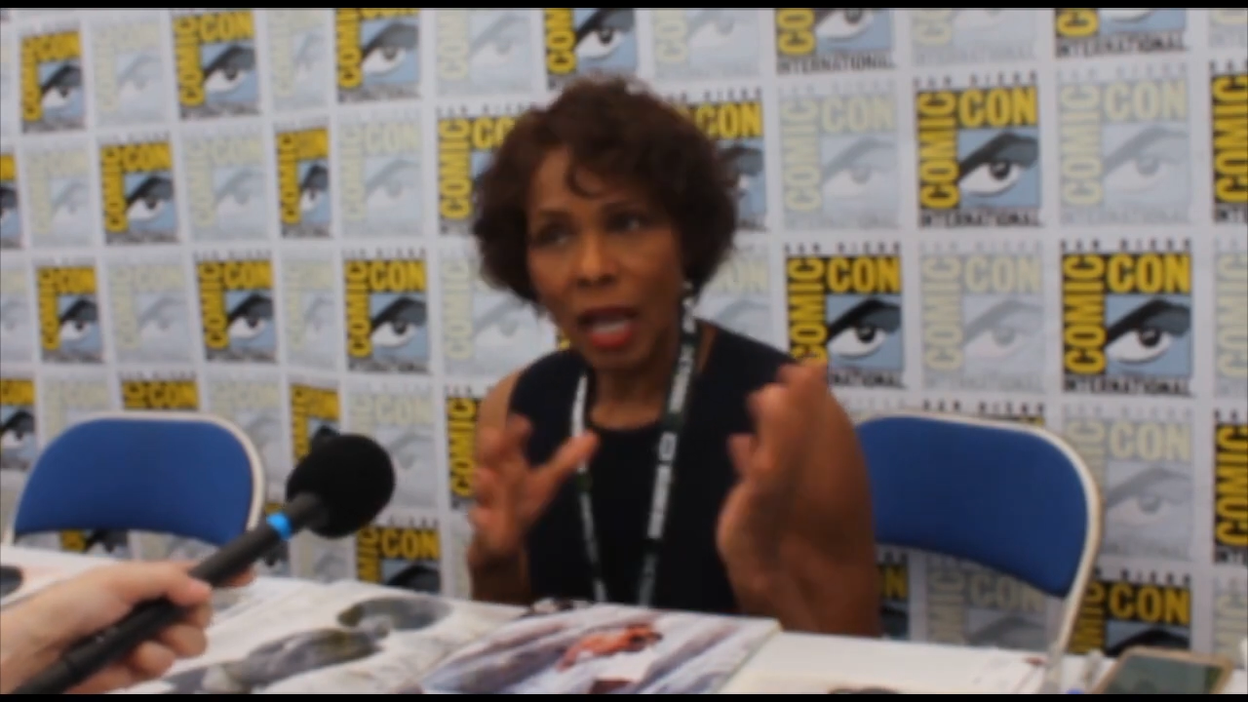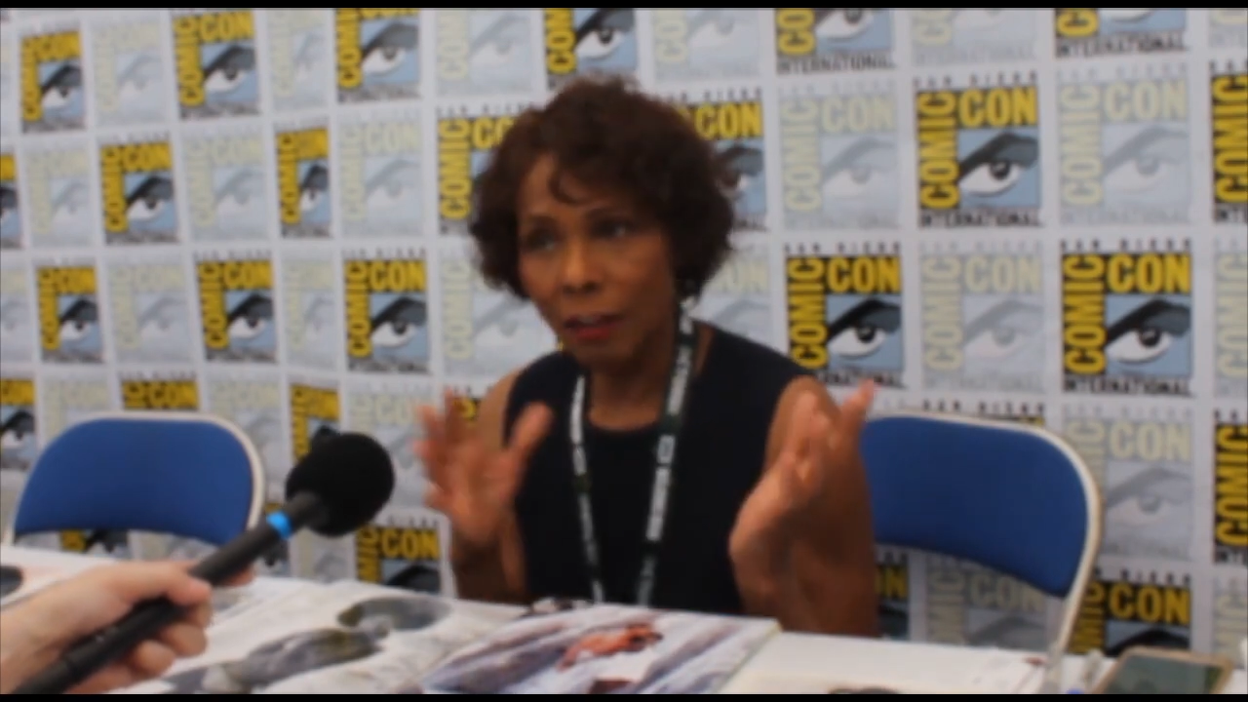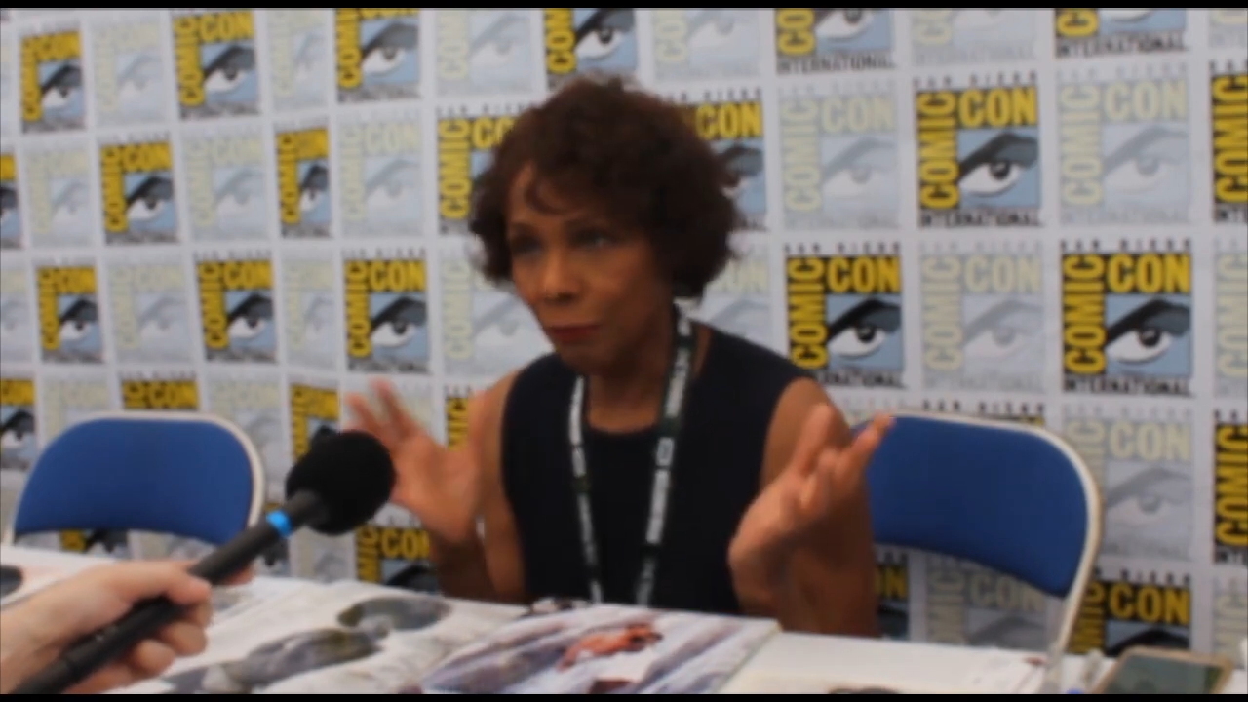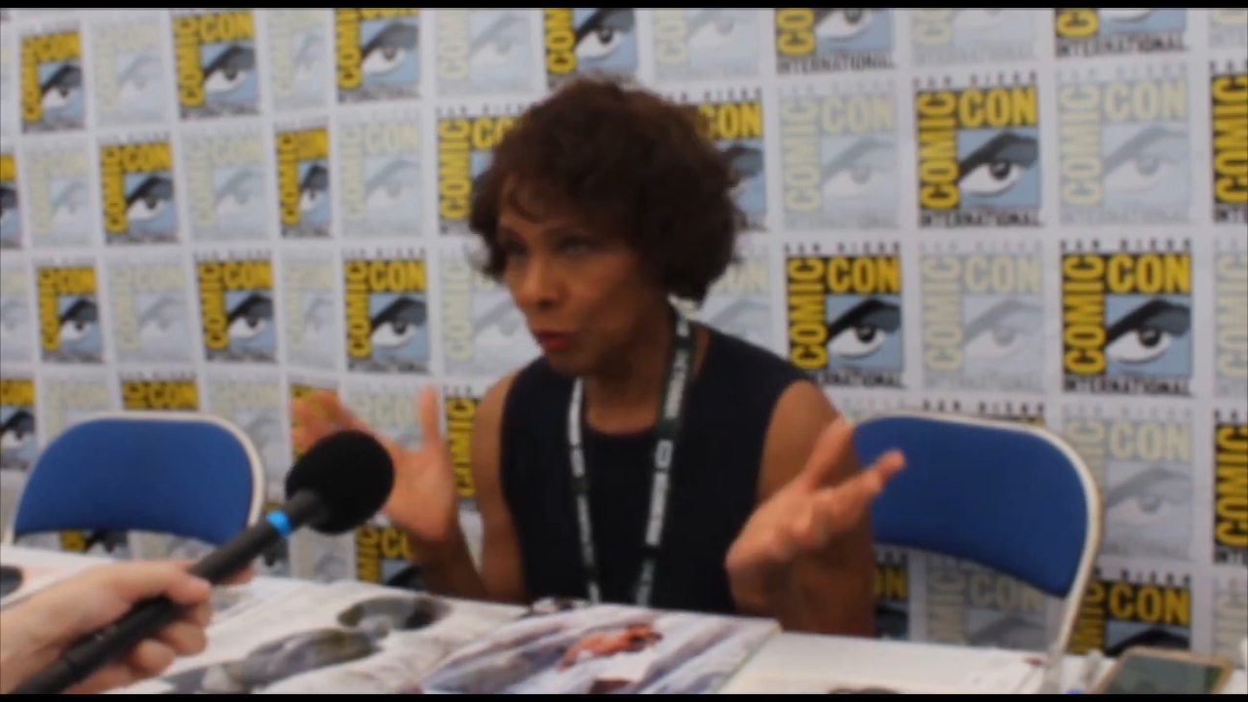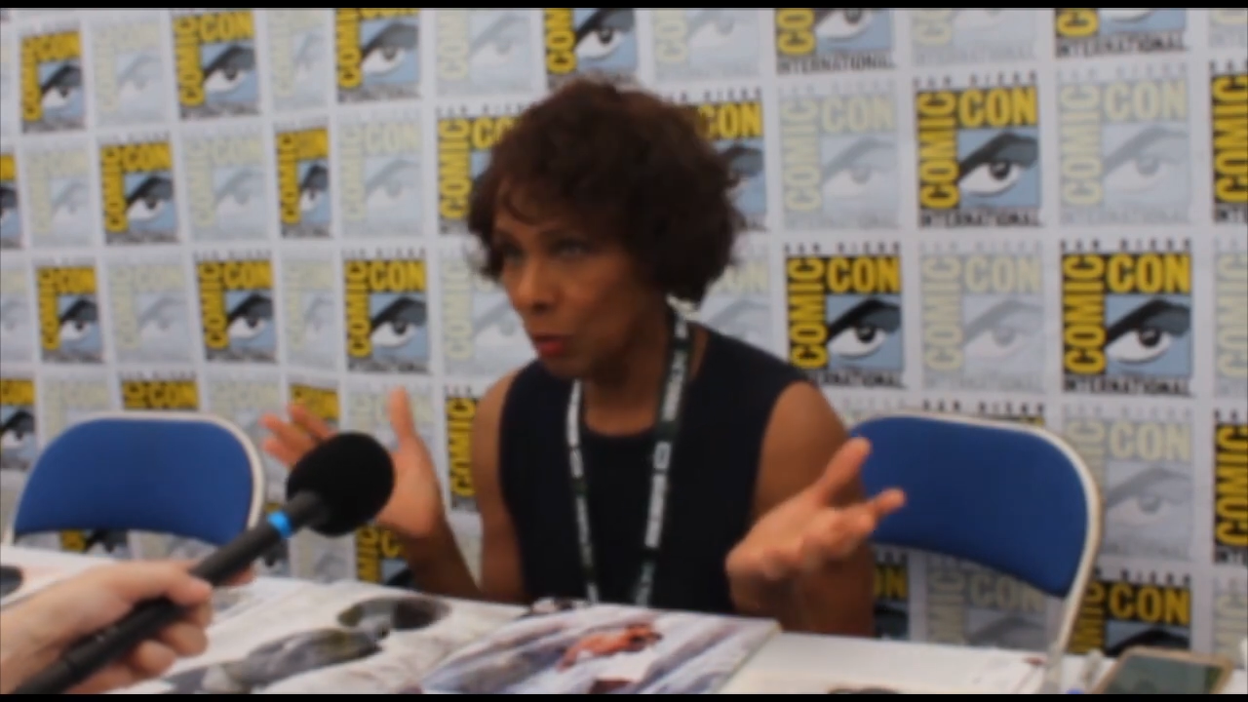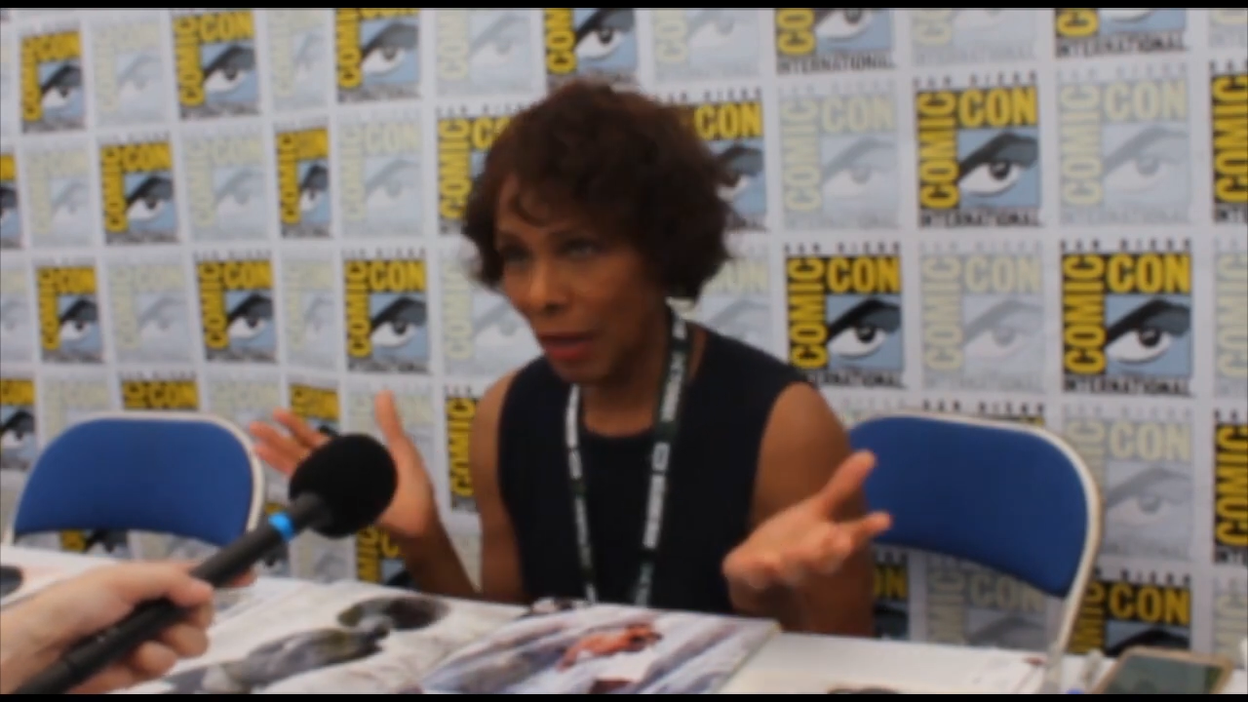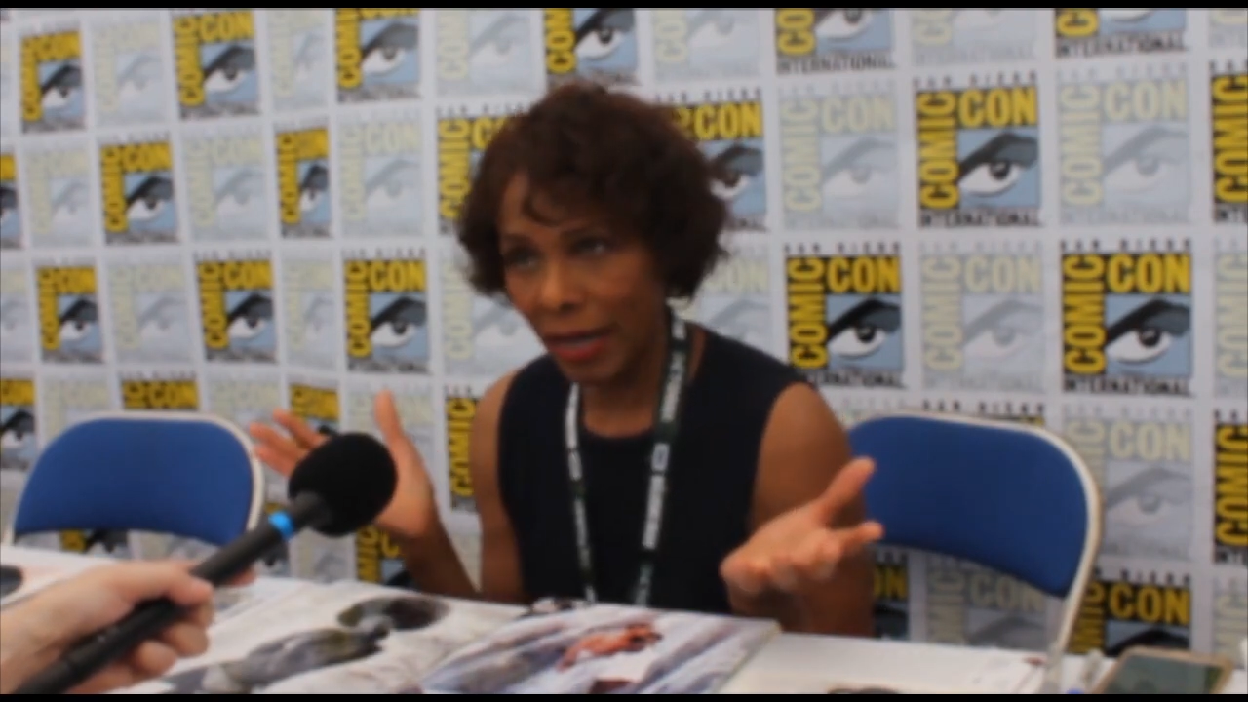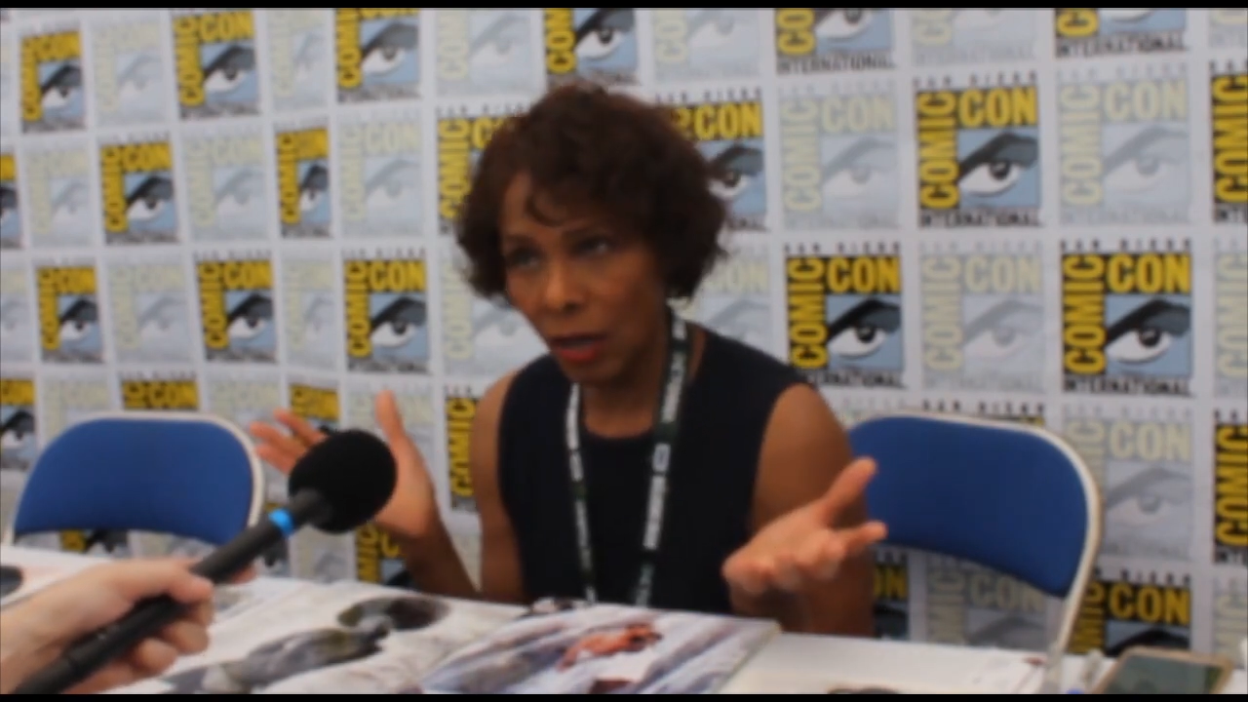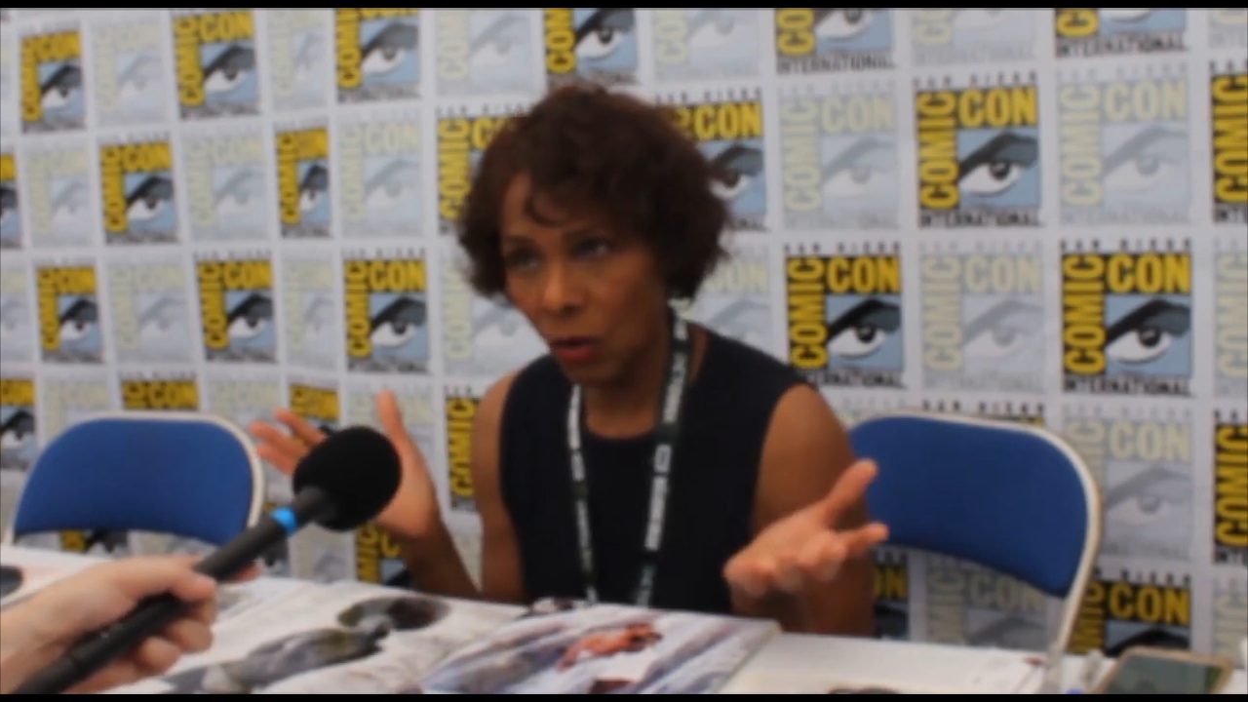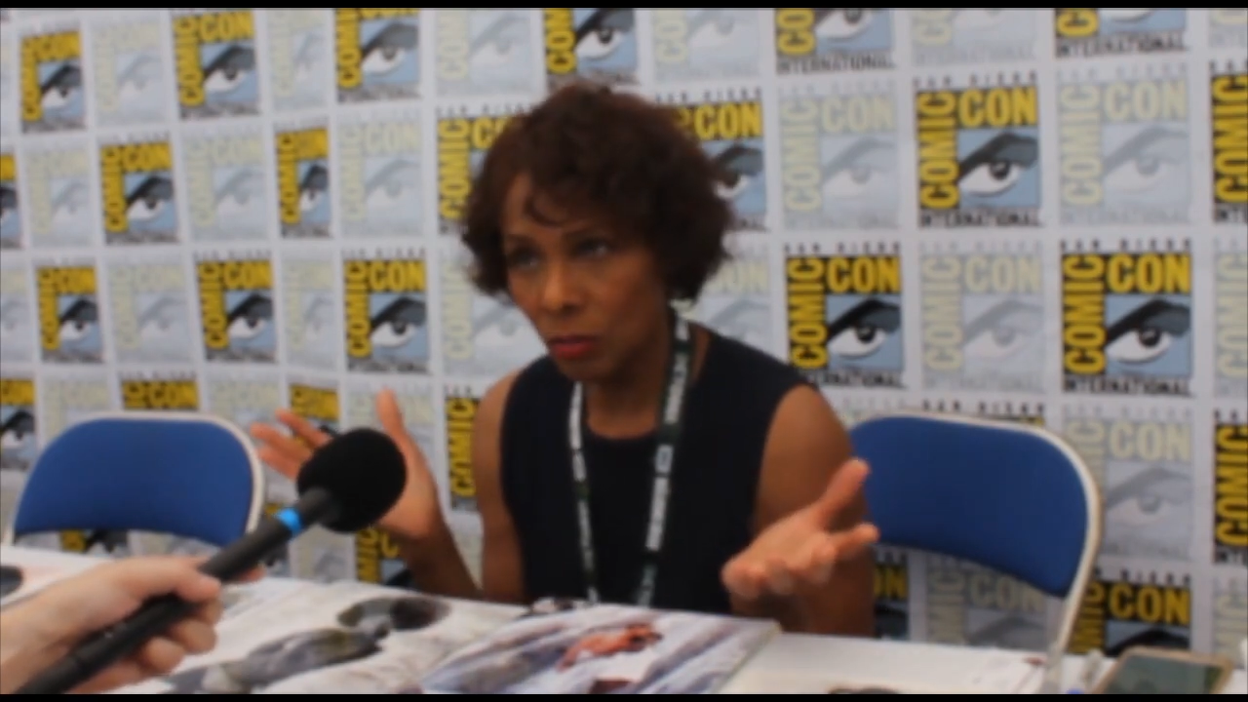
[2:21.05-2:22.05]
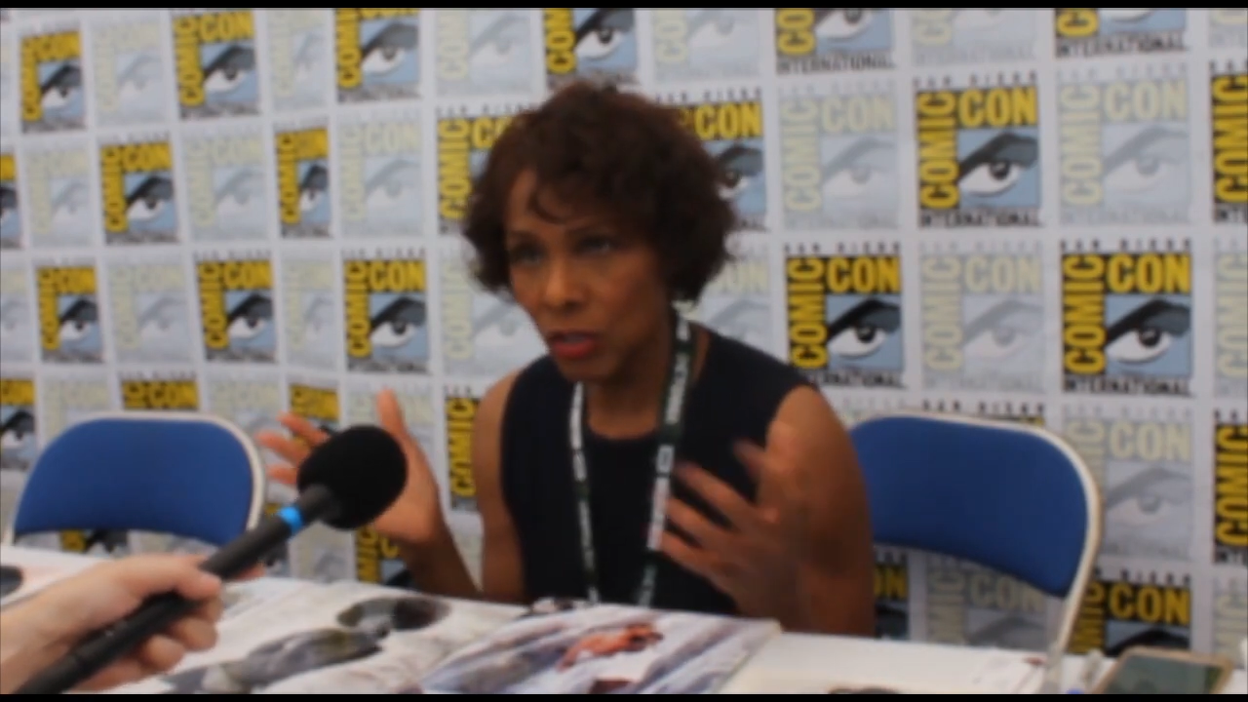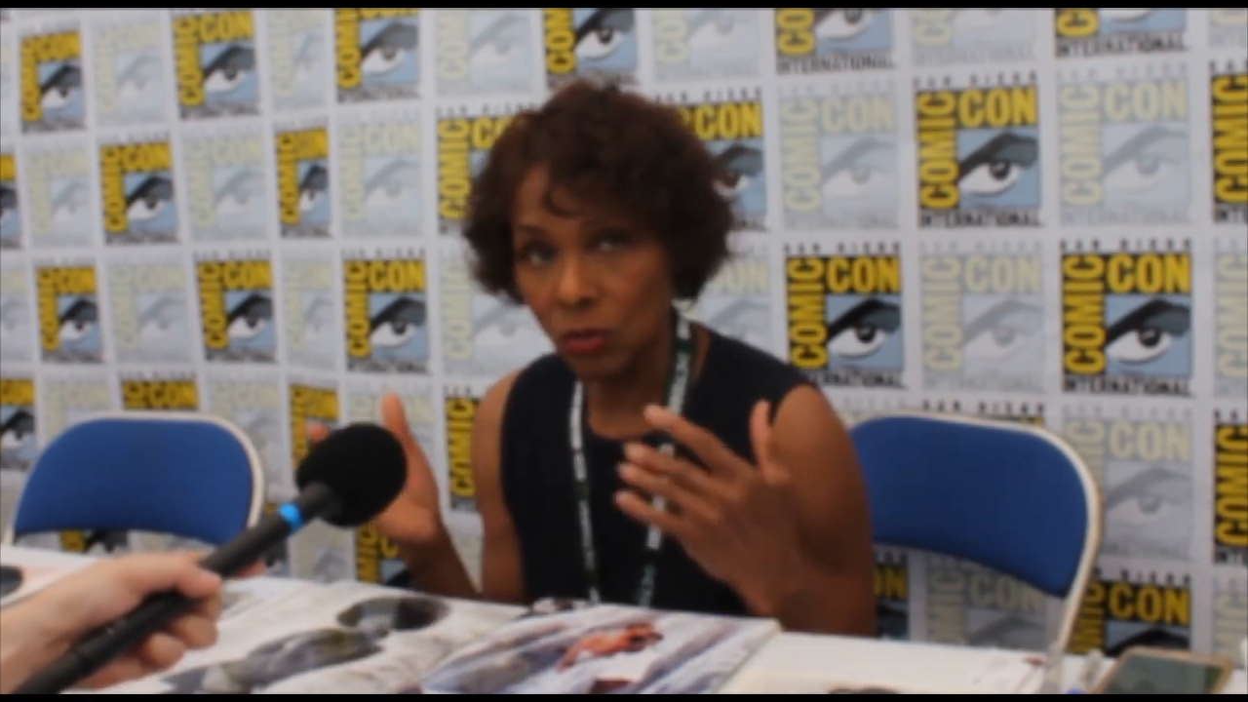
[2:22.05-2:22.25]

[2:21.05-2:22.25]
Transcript: I flew back home